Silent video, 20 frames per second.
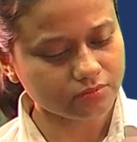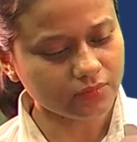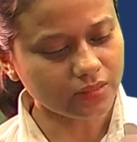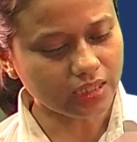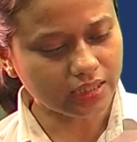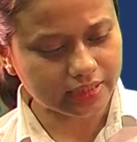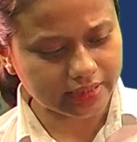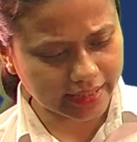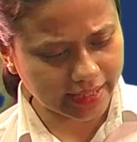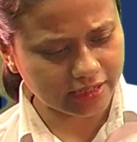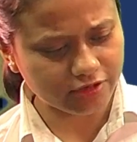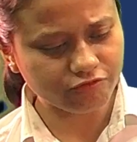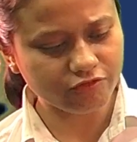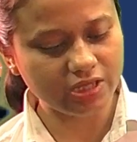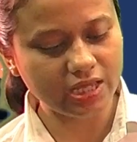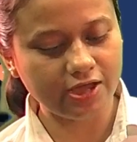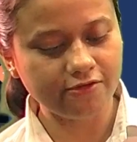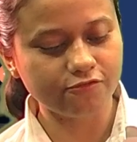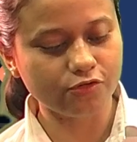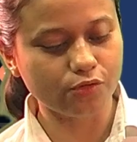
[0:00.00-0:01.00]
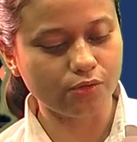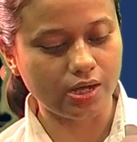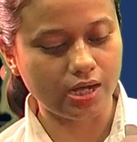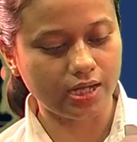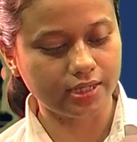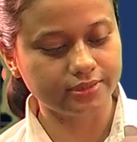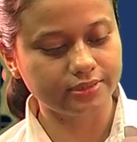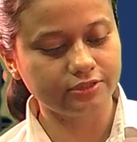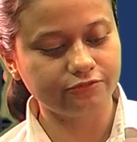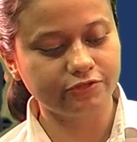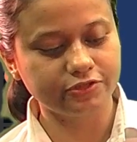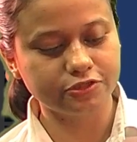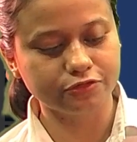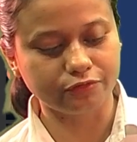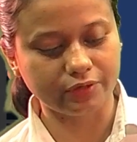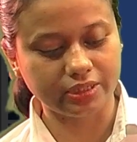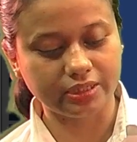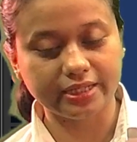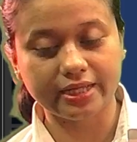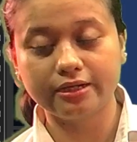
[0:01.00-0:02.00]
Then we have Guwahati, which
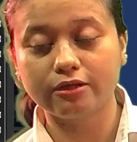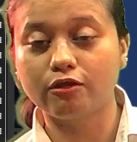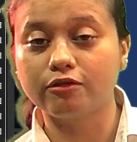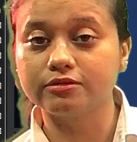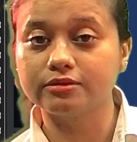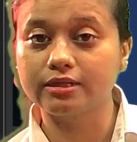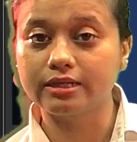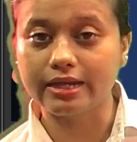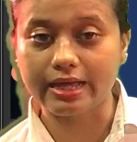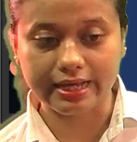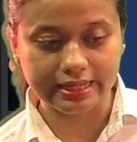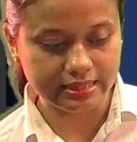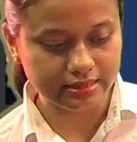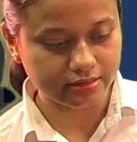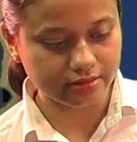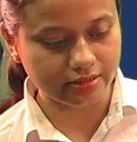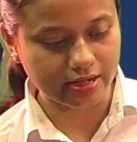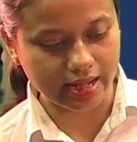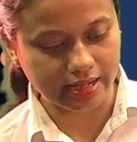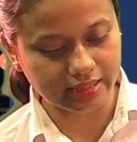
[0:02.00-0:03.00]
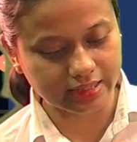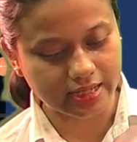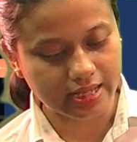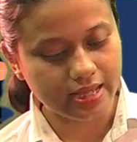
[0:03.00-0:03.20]
retained on the 9th rank,